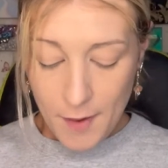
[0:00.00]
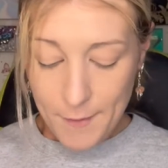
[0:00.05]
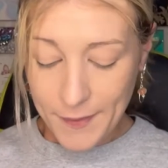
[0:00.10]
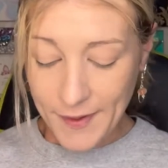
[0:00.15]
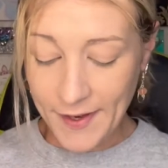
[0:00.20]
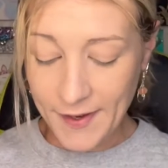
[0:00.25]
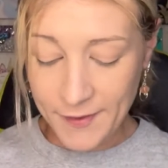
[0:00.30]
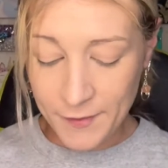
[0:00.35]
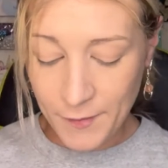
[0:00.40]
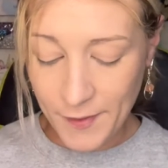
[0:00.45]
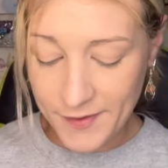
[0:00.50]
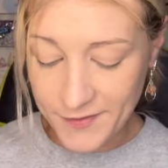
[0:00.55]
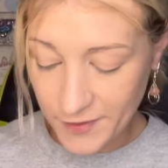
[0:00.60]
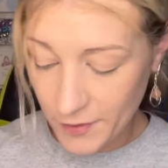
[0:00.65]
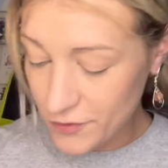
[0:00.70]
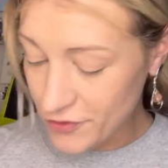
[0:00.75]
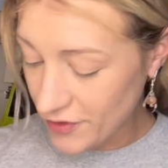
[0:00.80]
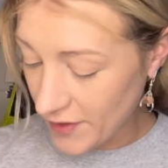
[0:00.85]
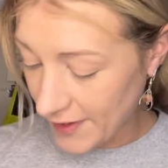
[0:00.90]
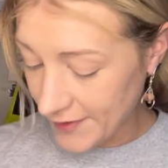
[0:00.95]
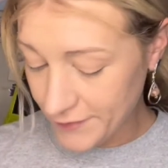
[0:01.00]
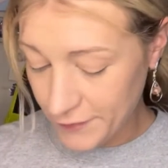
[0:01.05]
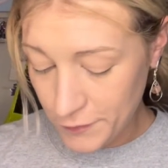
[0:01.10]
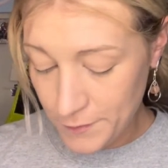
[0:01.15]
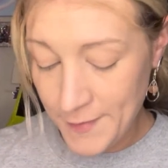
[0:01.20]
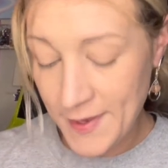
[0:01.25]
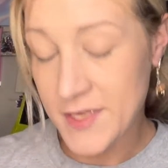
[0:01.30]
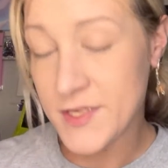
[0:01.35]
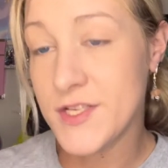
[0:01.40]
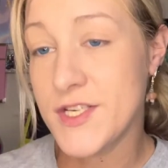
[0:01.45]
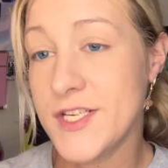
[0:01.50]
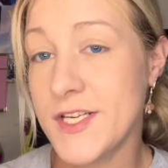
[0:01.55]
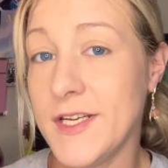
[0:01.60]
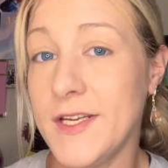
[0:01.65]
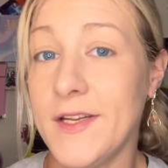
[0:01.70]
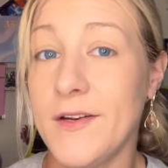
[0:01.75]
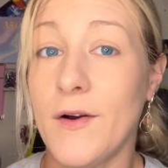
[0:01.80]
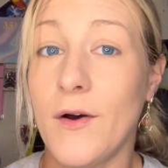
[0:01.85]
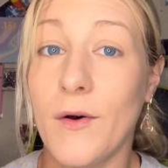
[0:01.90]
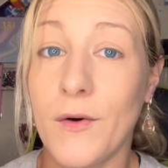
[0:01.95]
But anyways, I was trying to
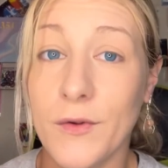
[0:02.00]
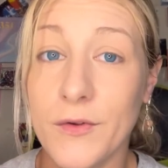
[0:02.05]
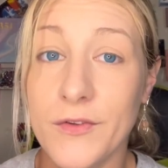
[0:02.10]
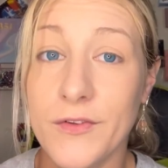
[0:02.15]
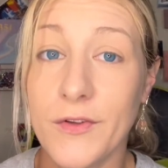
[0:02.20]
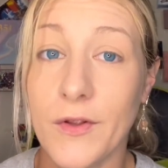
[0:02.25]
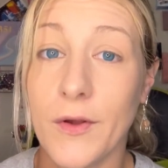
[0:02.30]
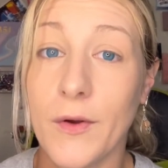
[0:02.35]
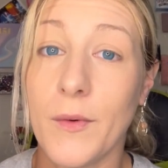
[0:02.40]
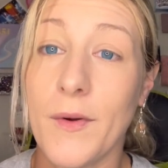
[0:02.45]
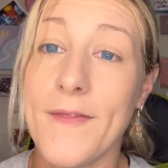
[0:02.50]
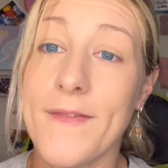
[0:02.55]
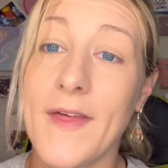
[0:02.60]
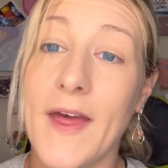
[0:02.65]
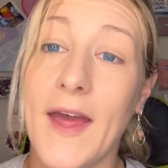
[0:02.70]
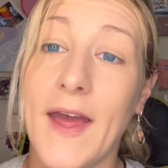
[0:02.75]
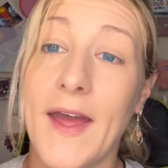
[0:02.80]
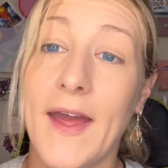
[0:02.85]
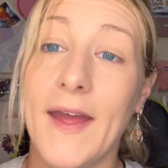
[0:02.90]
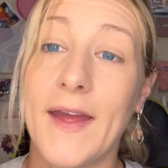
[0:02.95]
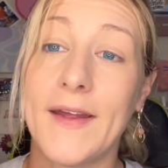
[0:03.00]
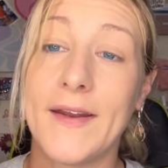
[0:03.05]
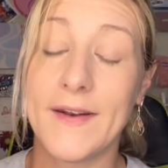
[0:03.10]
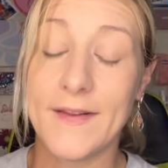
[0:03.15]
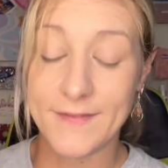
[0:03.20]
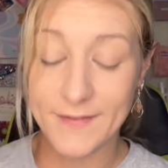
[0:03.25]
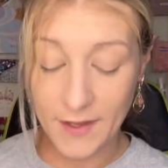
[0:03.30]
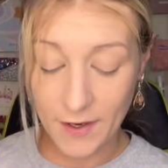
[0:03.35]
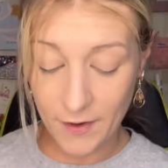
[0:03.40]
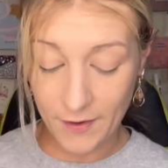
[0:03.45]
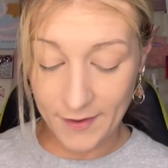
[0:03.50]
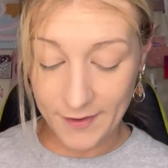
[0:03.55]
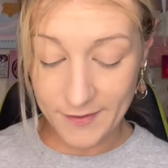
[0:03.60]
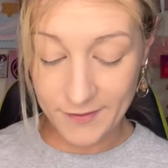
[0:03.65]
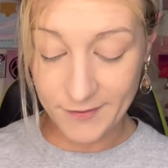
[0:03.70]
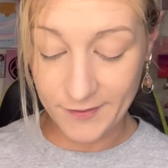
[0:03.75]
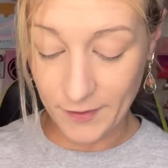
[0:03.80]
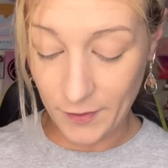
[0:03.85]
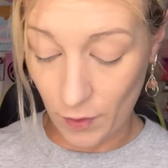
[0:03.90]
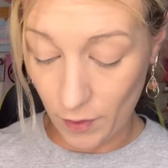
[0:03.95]
mention also that there
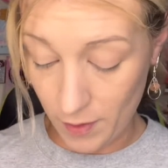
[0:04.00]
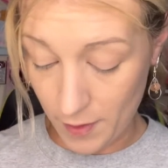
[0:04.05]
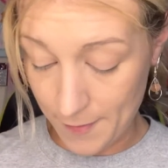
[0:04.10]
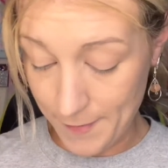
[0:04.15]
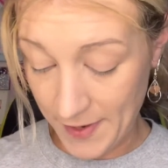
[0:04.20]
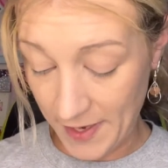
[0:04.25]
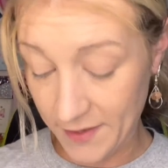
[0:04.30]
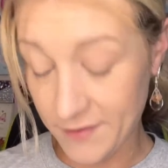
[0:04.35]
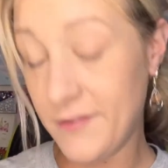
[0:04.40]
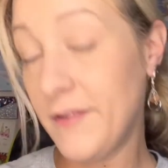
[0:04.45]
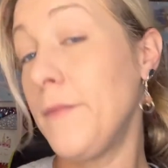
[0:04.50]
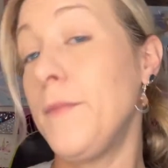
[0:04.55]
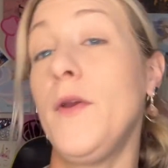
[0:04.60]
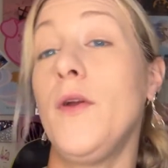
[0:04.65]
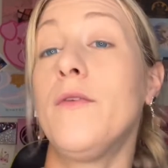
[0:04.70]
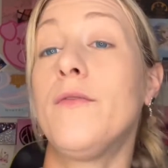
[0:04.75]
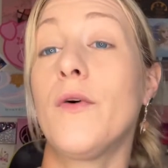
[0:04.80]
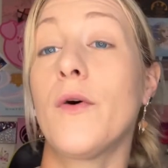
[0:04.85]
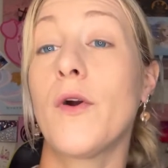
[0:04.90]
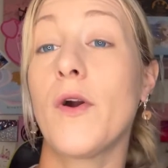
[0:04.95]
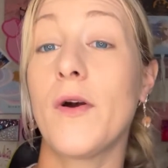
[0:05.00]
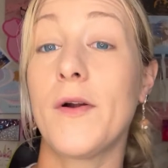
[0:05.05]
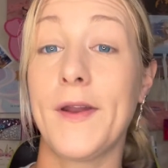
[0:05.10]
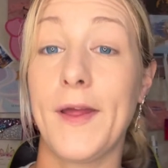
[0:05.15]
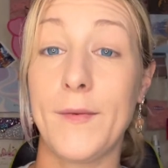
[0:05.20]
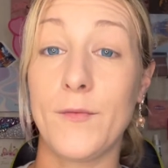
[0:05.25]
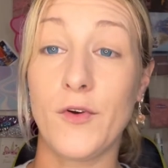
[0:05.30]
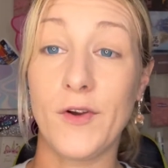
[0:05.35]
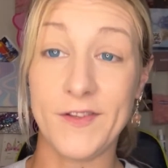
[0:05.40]
is an amazing, beautiful girl named